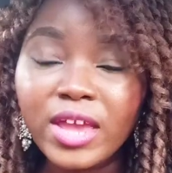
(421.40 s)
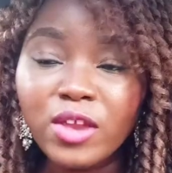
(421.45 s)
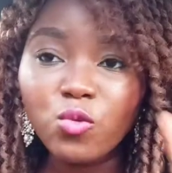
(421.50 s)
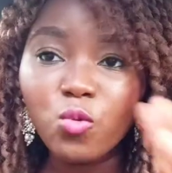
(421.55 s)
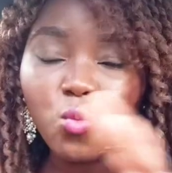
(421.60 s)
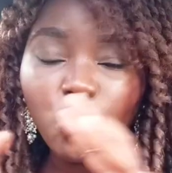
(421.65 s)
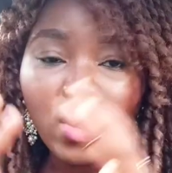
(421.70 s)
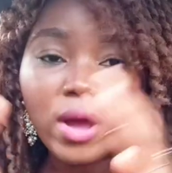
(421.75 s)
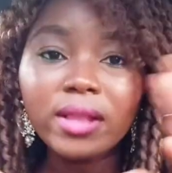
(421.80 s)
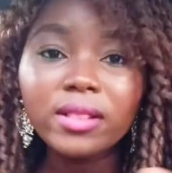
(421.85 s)

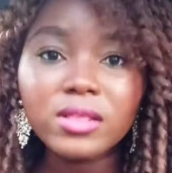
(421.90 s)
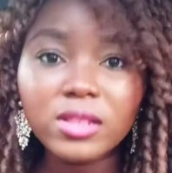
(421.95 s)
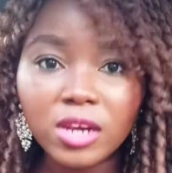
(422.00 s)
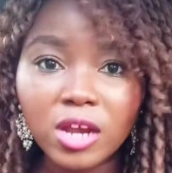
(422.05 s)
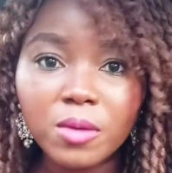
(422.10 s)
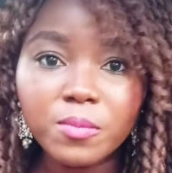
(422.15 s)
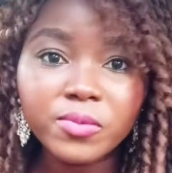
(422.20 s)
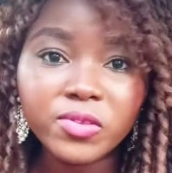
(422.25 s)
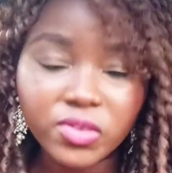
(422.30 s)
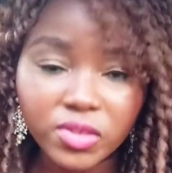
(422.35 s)
in one
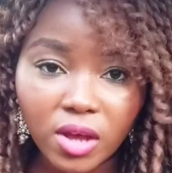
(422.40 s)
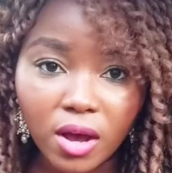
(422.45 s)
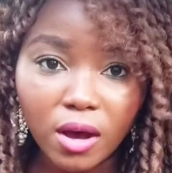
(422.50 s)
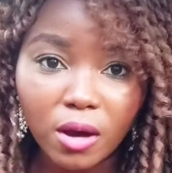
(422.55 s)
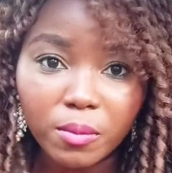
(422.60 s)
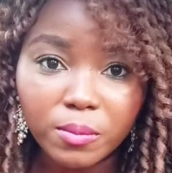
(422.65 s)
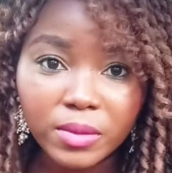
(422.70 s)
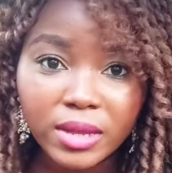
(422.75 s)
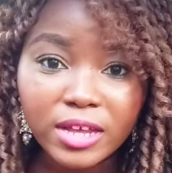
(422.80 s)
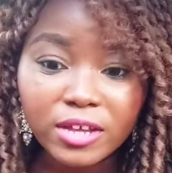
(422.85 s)
lump
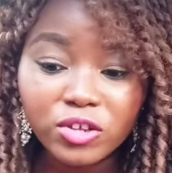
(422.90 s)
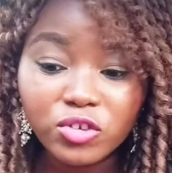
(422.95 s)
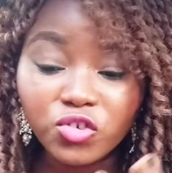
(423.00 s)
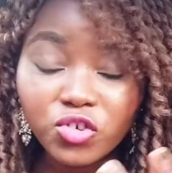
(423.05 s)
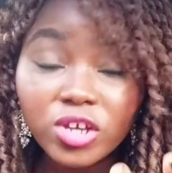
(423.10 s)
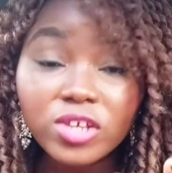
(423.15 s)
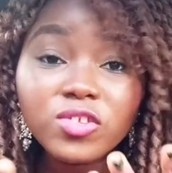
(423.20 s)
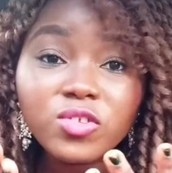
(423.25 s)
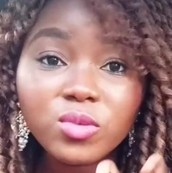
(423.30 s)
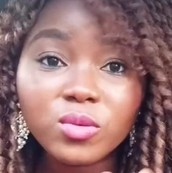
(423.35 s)
sum,
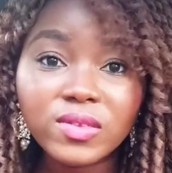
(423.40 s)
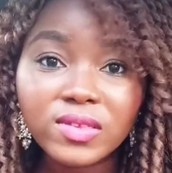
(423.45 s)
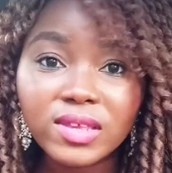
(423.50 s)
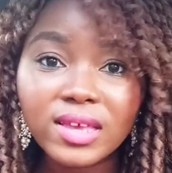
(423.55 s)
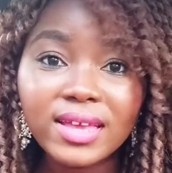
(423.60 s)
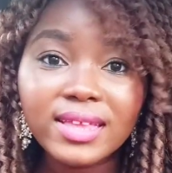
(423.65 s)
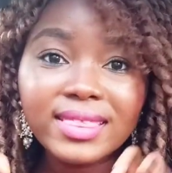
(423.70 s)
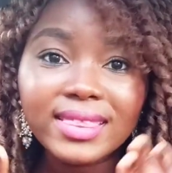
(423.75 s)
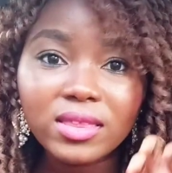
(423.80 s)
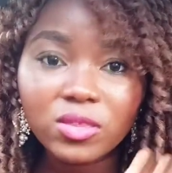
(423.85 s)
just to
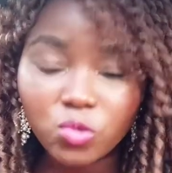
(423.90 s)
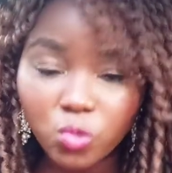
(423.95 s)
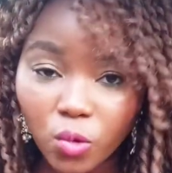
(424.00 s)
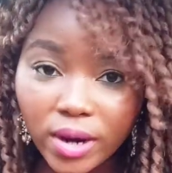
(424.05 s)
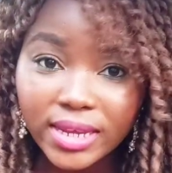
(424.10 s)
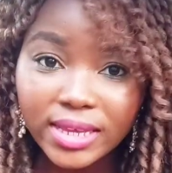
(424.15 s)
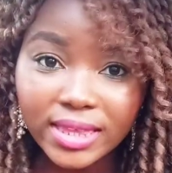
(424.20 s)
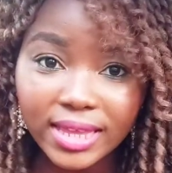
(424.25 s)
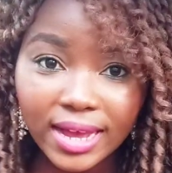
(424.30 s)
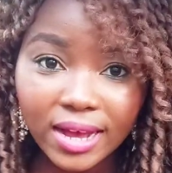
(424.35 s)
see
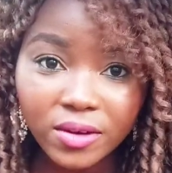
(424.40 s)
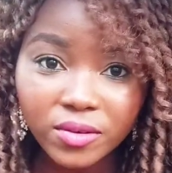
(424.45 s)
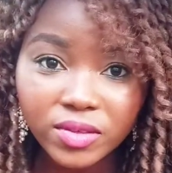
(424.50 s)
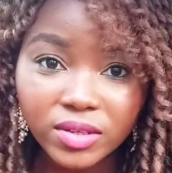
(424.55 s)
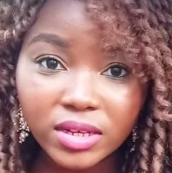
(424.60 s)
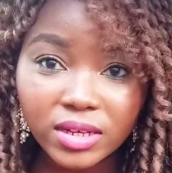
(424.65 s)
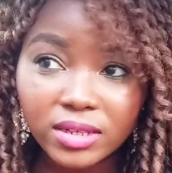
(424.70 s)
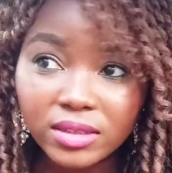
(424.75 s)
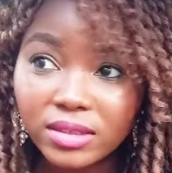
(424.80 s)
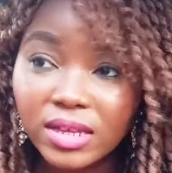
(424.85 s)

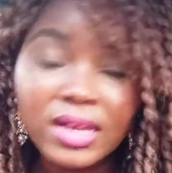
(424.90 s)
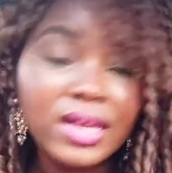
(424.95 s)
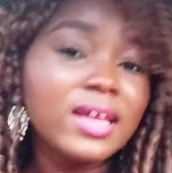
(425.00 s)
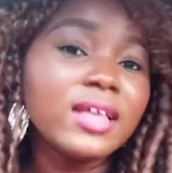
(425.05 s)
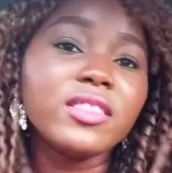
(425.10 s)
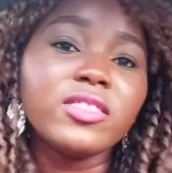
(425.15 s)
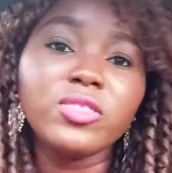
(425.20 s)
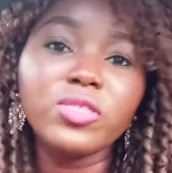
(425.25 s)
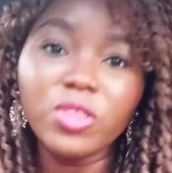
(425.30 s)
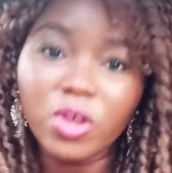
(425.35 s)
$20,000,
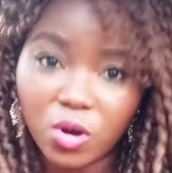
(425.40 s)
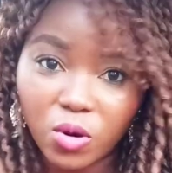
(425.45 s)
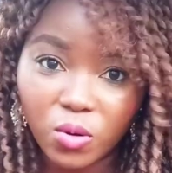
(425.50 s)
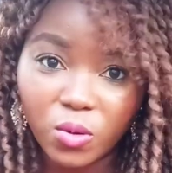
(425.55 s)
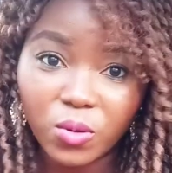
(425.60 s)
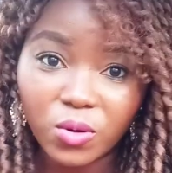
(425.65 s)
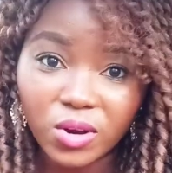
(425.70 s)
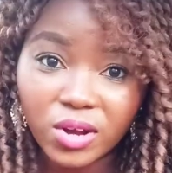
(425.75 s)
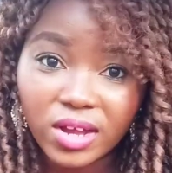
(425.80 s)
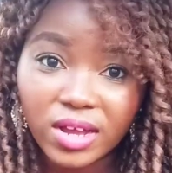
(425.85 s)

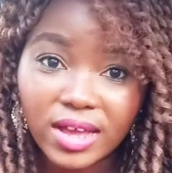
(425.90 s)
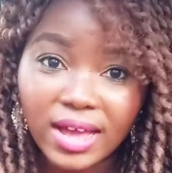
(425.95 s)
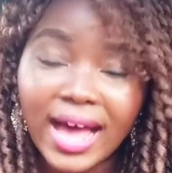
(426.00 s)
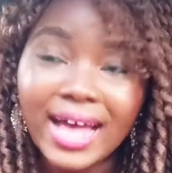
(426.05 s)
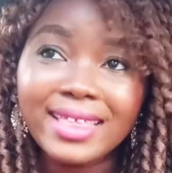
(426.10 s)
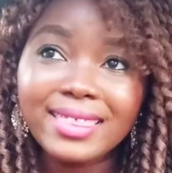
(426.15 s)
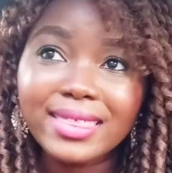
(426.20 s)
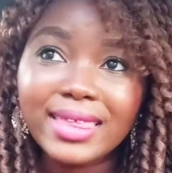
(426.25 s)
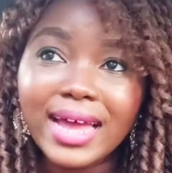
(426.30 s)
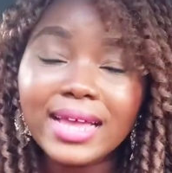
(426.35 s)
no.
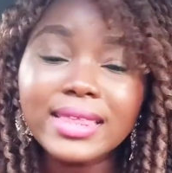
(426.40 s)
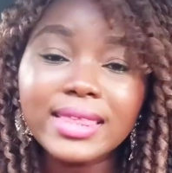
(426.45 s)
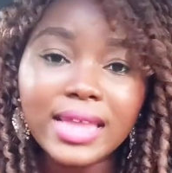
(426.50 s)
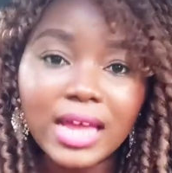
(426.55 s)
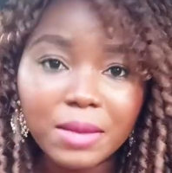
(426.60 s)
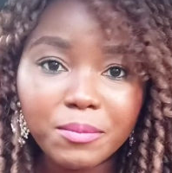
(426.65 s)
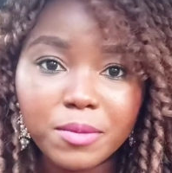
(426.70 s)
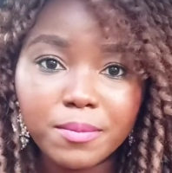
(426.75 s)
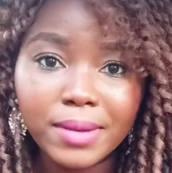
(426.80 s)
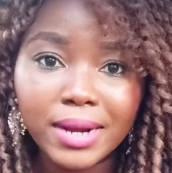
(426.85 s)
At that
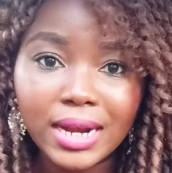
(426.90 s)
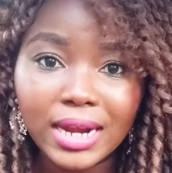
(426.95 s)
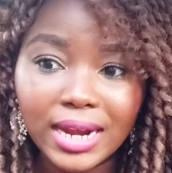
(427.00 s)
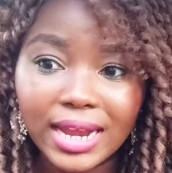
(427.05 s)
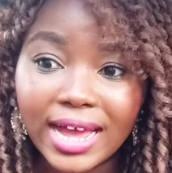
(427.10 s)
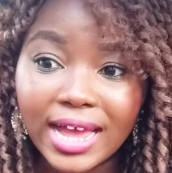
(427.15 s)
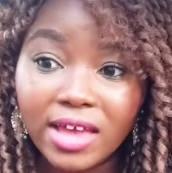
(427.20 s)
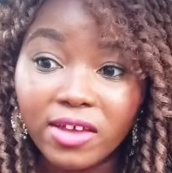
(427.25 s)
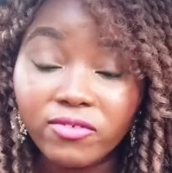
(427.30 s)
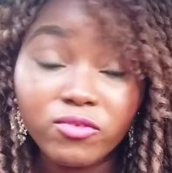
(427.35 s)
time in my
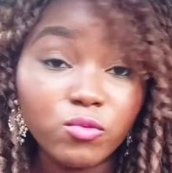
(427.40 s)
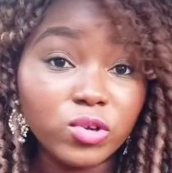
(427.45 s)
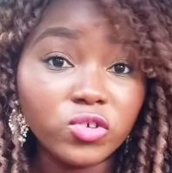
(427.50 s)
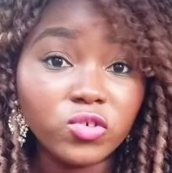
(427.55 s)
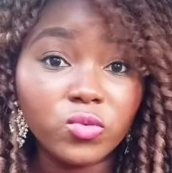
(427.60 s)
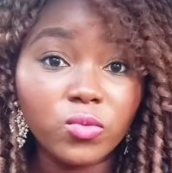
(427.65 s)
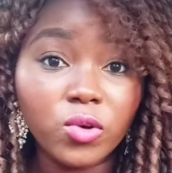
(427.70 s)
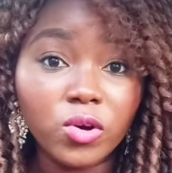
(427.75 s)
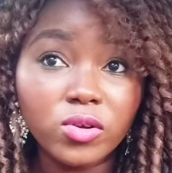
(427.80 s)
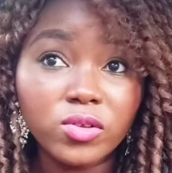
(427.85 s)
life,
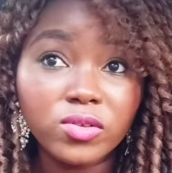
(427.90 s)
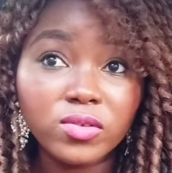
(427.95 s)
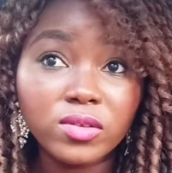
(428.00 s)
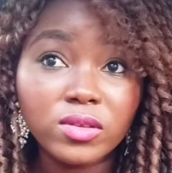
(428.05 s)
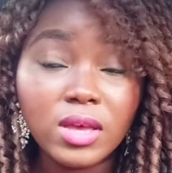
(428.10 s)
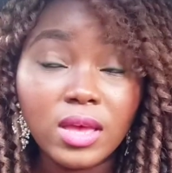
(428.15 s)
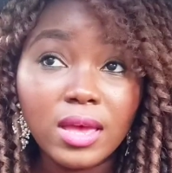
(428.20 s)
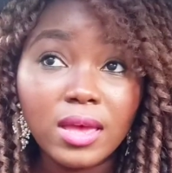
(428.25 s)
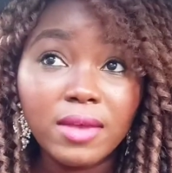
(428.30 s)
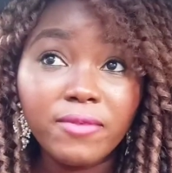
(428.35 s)
which was
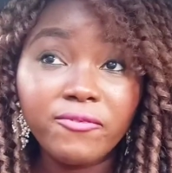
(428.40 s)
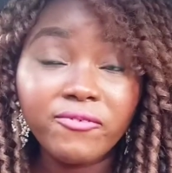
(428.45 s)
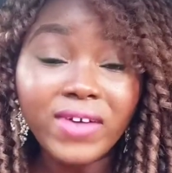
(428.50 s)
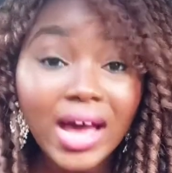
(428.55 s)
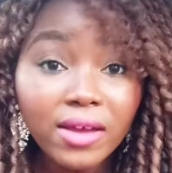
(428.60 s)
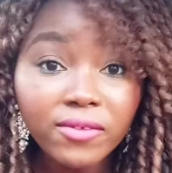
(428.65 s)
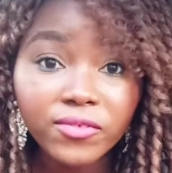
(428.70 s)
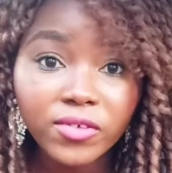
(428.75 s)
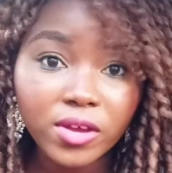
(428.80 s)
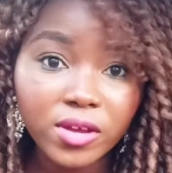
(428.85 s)

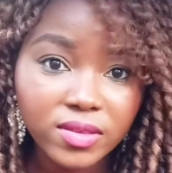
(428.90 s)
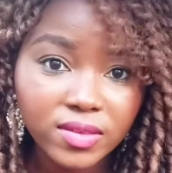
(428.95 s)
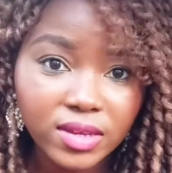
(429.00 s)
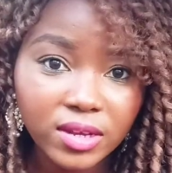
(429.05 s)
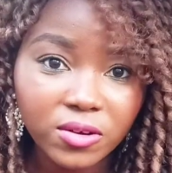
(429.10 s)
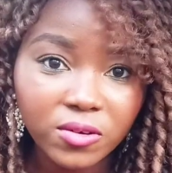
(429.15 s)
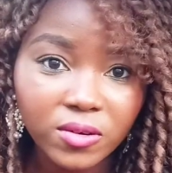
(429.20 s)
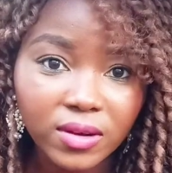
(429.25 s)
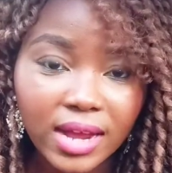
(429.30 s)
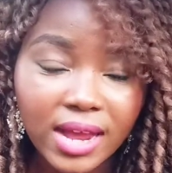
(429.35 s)
5 years
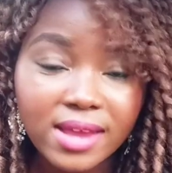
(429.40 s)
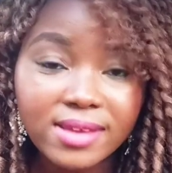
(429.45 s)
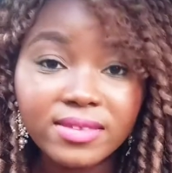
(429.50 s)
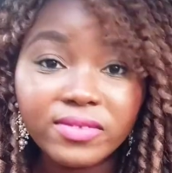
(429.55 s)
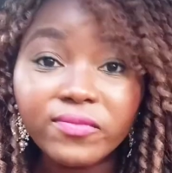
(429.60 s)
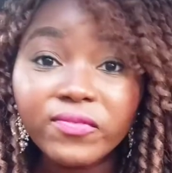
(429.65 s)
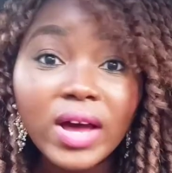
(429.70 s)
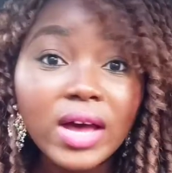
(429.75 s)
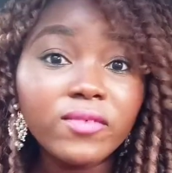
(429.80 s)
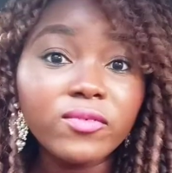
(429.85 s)
ago, guys,
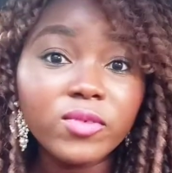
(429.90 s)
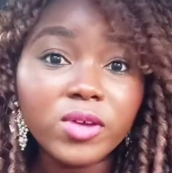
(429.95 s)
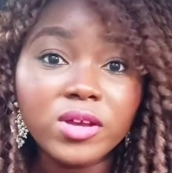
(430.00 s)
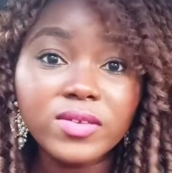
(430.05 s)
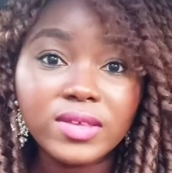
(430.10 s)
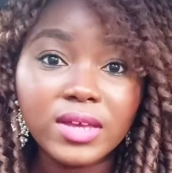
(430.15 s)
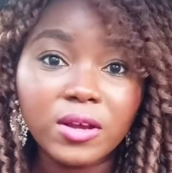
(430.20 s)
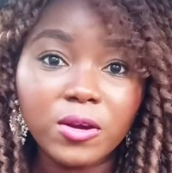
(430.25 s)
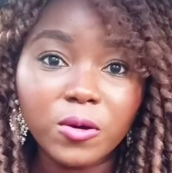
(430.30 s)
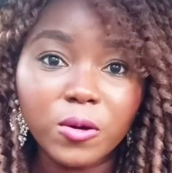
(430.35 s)
5
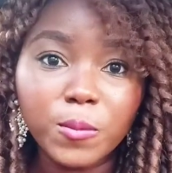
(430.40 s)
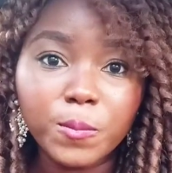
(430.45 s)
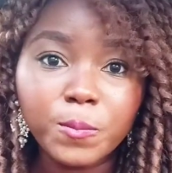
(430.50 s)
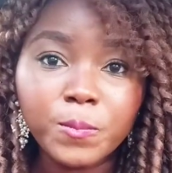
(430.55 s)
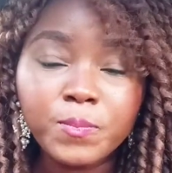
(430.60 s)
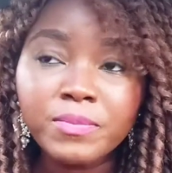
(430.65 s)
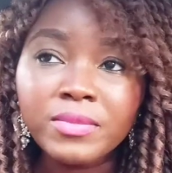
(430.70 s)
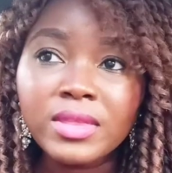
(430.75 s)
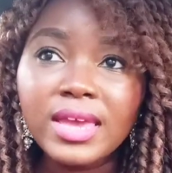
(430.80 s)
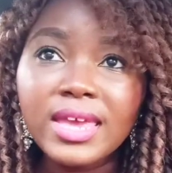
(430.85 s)
years ago,
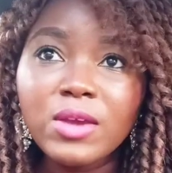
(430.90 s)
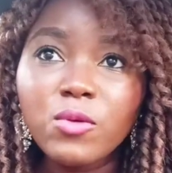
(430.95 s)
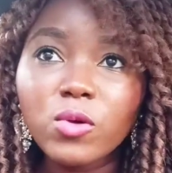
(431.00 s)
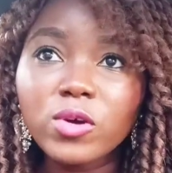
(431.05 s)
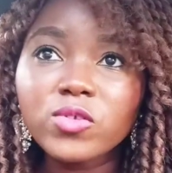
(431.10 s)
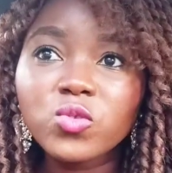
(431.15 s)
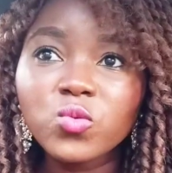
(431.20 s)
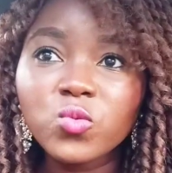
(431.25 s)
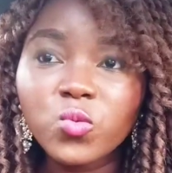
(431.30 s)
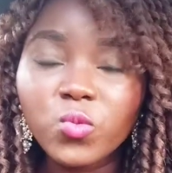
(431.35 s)
it
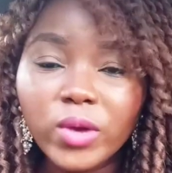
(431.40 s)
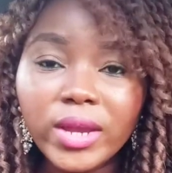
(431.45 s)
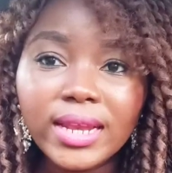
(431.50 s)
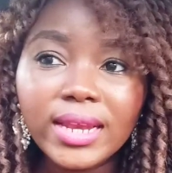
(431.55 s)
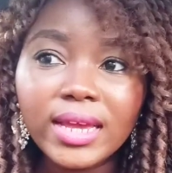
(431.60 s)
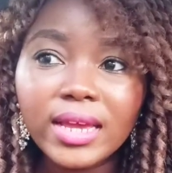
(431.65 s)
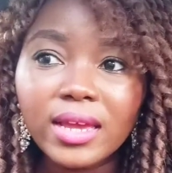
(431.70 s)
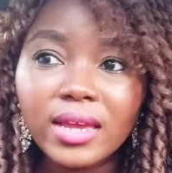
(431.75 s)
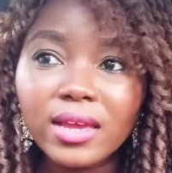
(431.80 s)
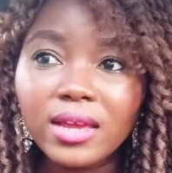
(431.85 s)
was
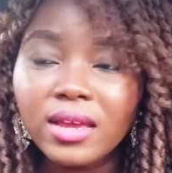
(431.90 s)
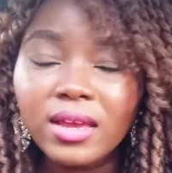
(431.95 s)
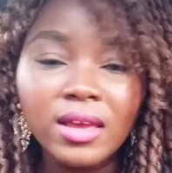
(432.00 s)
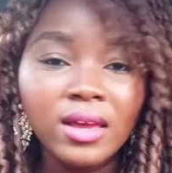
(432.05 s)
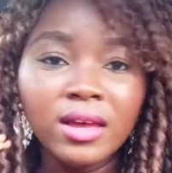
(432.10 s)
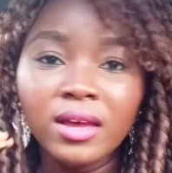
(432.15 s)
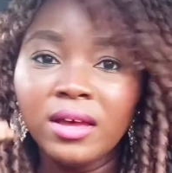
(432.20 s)
really...